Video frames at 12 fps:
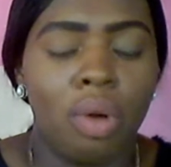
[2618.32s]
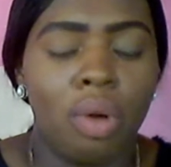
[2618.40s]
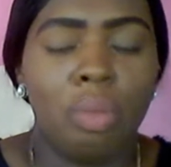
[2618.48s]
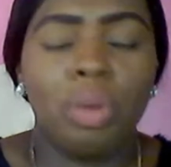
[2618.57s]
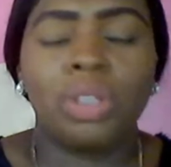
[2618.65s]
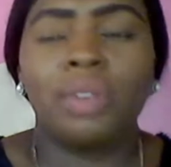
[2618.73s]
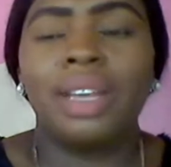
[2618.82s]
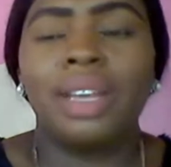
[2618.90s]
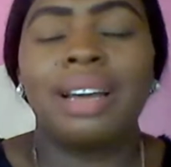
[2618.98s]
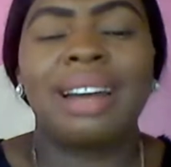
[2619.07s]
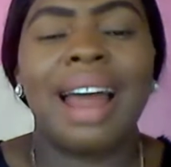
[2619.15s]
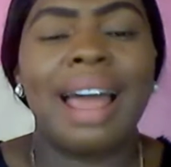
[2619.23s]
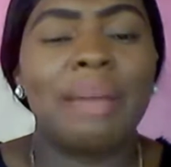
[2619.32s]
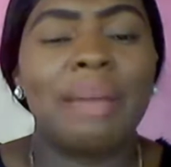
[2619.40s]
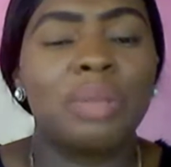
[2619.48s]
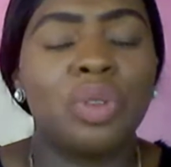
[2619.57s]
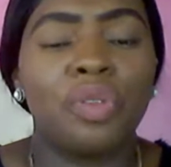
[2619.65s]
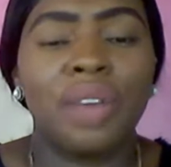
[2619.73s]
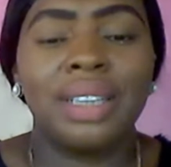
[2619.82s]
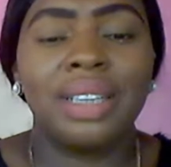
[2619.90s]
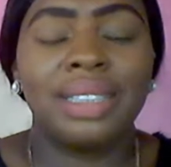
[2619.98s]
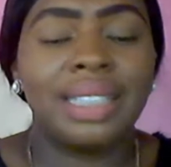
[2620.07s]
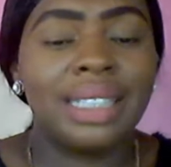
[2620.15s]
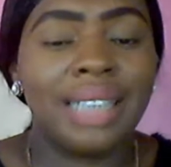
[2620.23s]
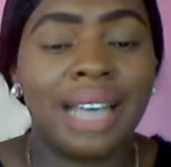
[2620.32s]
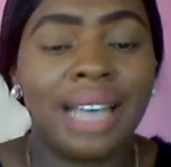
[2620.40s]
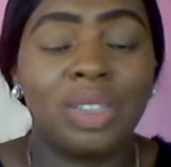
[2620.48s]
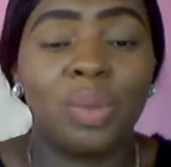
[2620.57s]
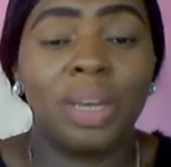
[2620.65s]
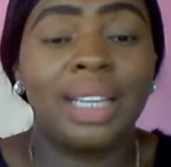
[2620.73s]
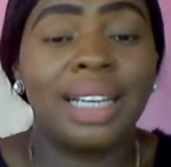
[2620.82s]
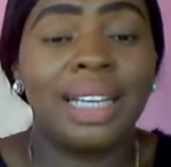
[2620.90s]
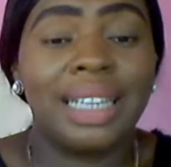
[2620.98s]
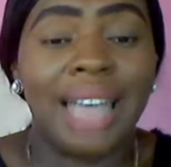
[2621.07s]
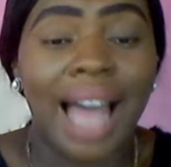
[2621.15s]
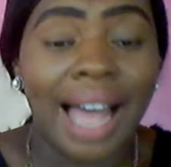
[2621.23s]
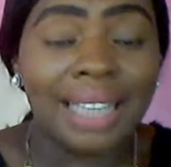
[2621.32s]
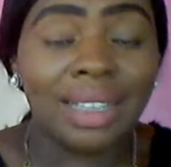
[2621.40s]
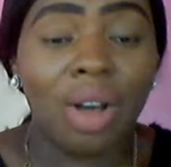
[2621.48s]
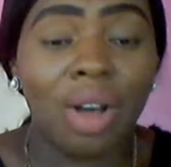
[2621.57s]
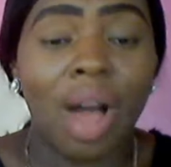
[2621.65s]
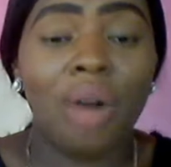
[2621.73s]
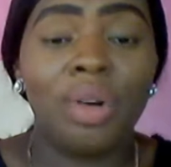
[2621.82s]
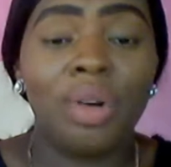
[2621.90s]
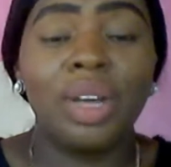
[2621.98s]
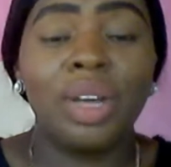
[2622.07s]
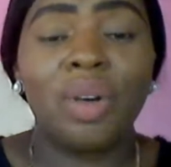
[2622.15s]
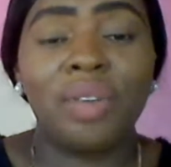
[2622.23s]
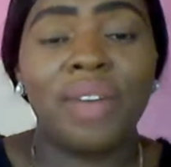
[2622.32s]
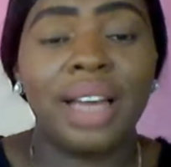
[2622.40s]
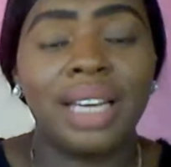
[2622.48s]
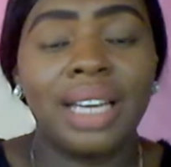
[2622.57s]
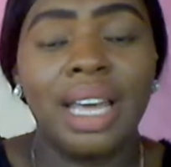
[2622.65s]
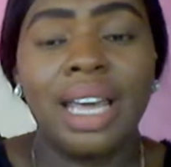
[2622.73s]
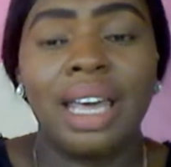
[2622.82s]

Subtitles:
Most of the crimes, offenses as stipulated in the act are already covered